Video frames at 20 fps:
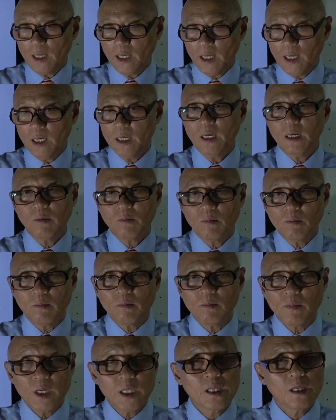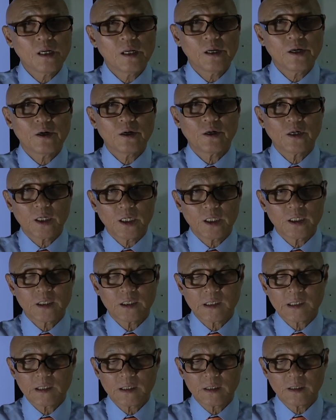in middle ear
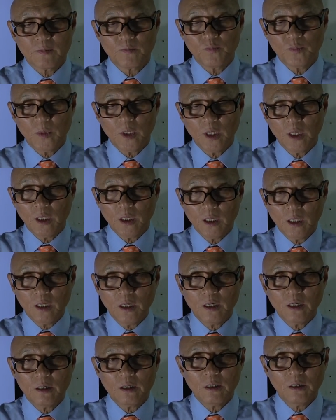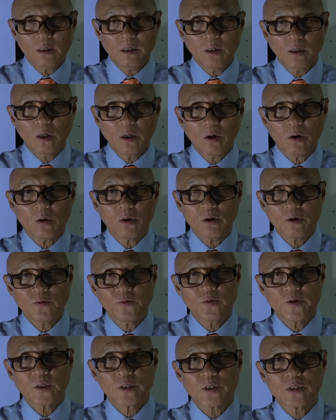is ear
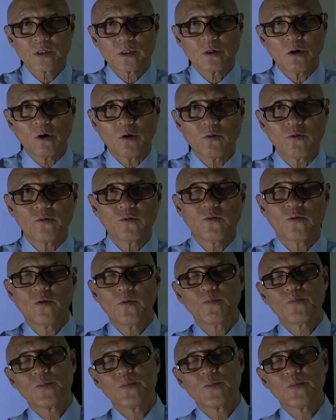orifice of